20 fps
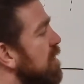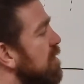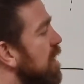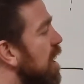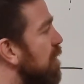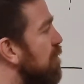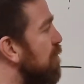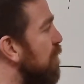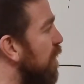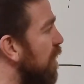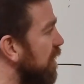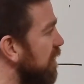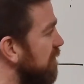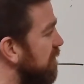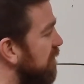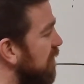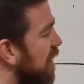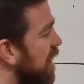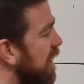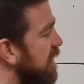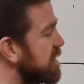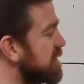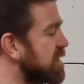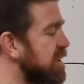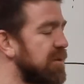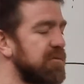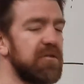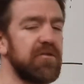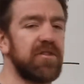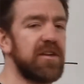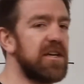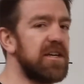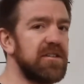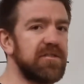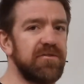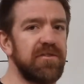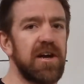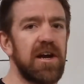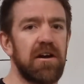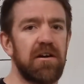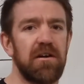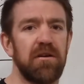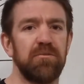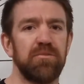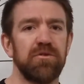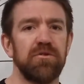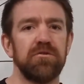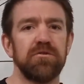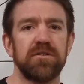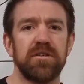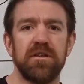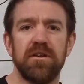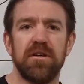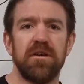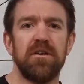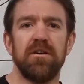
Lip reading: are modifying some of these variables